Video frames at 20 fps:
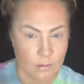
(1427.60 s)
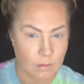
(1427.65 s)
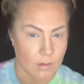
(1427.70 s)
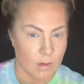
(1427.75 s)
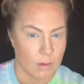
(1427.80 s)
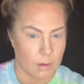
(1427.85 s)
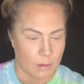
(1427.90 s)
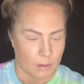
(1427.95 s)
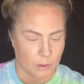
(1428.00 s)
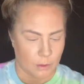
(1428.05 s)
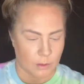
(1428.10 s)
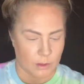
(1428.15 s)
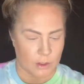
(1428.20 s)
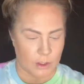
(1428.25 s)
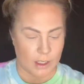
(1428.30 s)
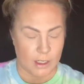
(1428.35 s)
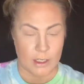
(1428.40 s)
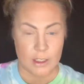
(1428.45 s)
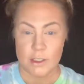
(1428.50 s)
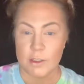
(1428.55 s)
remember we're
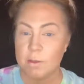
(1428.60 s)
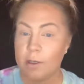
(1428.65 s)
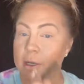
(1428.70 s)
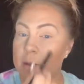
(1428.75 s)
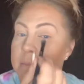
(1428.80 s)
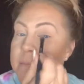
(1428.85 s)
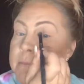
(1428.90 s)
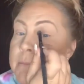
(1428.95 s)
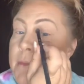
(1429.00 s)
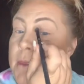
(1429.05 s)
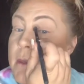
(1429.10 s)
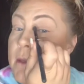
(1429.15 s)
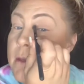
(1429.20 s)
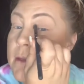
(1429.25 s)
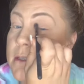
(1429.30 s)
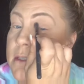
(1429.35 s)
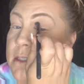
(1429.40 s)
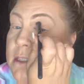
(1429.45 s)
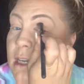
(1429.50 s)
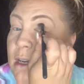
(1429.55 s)
trying to do a
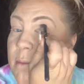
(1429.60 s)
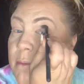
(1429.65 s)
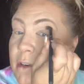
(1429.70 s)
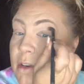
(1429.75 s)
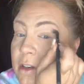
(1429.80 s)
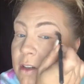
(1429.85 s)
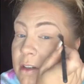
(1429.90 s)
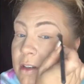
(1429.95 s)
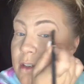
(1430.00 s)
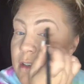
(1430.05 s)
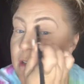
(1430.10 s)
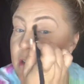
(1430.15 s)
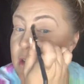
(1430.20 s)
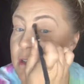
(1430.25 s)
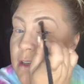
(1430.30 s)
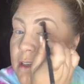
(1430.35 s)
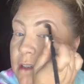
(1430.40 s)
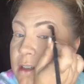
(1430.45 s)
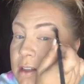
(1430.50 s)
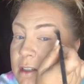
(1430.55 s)
summer
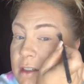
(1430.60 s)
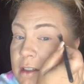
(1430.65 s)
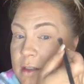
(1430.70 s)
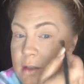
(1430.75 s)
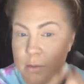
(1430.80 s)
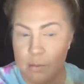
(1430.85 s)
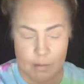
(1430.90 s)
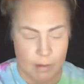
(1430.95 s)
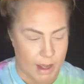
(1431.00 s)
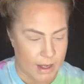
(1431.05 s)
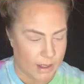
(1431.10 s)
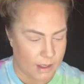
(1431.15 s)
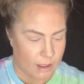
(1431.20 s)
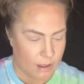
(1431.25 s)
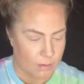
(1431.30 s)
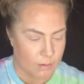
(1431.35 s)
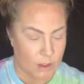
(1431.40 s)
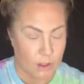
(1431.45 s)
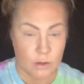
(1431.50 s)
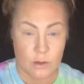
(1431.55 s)

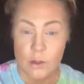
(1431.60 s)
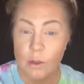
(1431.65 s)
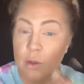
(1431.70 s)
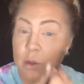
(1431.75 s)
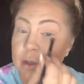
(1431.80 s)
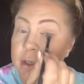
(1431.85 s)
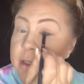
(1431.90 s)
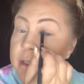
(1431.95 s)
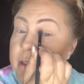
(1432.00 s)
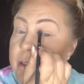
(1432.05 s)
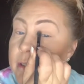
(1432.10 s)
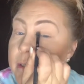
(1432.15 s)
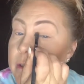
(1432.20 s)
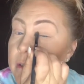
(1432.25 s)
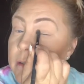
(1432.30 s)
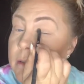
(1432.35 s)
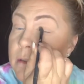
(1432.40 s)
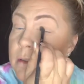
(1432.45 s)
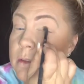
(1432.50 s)
makeup tutorial.